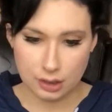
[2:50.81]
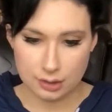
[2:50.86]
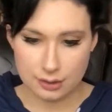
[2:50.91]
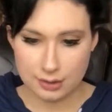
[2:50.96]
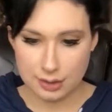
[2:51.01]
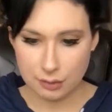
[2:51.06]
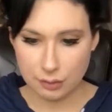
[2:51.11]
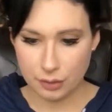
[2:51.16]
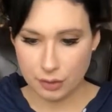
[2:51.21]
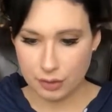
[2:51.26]

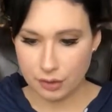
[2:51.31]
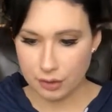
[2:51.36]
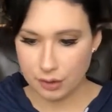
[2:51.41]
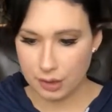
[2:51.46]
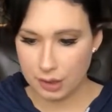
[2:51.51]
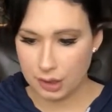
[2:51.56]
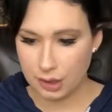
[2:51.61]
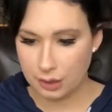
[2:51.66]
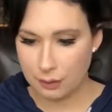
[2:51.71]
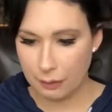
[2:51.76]
it's not
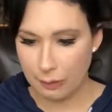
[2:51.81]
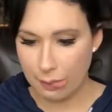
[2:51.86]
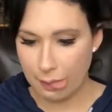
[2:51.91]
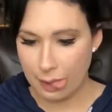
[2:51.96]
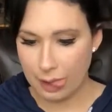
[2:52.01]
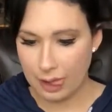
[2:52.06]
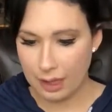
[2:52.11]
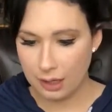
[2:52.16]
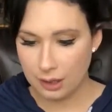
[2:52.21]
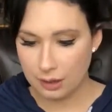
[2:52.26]
130,
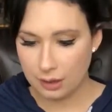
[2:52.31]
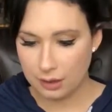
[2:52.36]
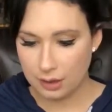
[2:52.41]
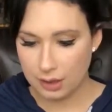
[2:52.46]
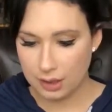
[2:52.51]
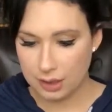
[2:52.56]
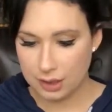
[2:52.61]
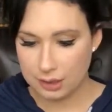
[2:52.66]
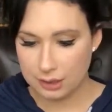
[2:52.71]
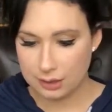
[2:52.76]

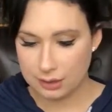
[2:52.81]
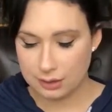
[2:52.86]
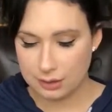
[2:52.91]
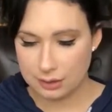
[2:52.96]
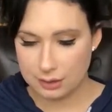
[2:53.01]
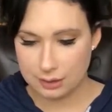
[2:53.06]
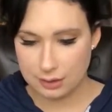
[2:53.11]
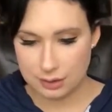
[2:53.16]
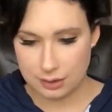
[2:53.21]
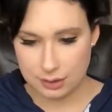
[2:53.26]

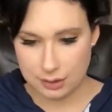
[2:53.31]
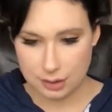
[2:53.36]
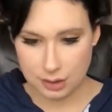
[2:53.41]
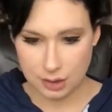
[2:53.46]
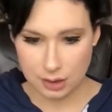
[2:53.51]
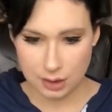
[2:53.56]
it's,